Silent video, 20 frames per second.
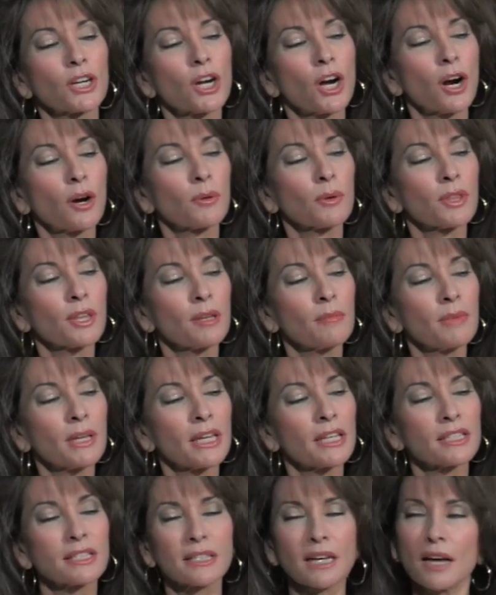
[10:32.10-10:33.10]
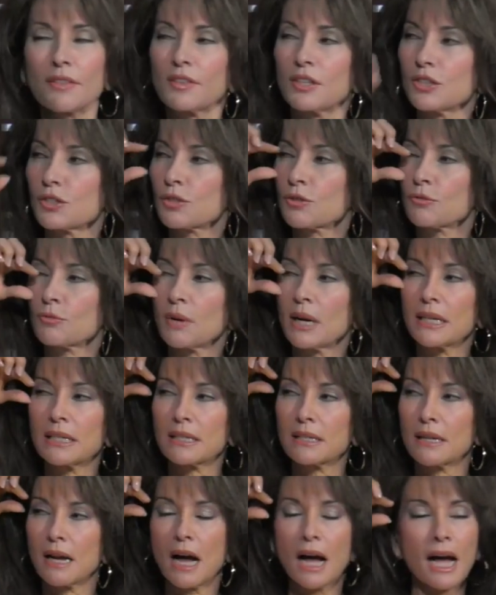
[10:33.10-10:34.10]
the car with him. He's got these
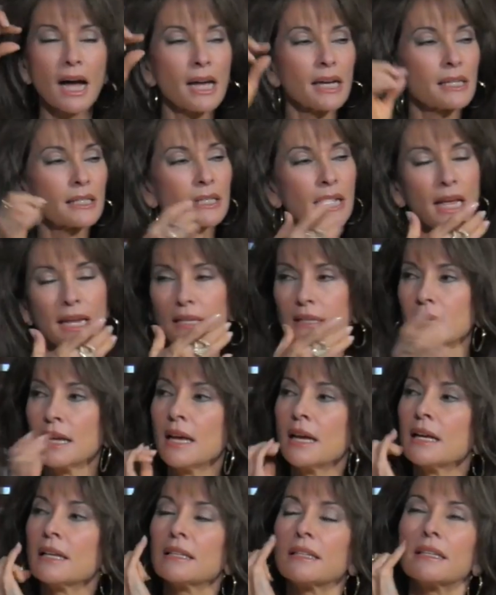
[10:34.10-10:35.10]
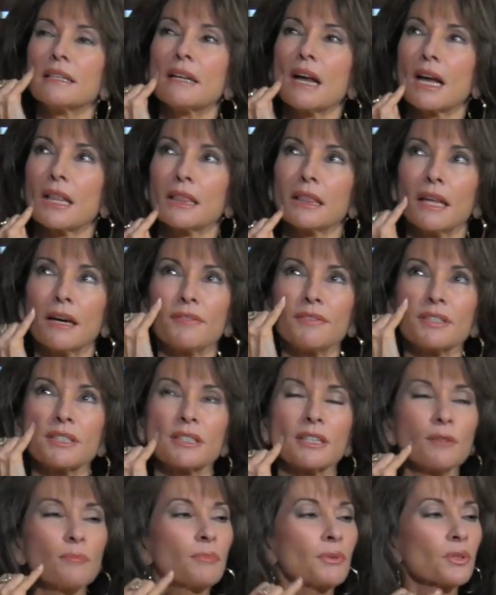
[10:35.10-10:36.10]
great eyes, and I love
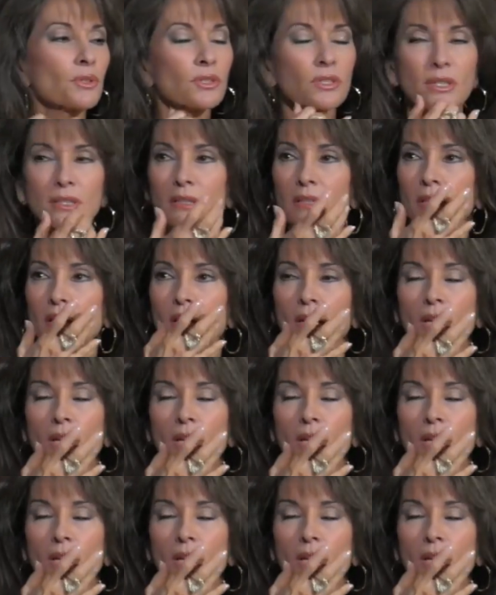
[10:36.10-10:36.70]
his dimples. And,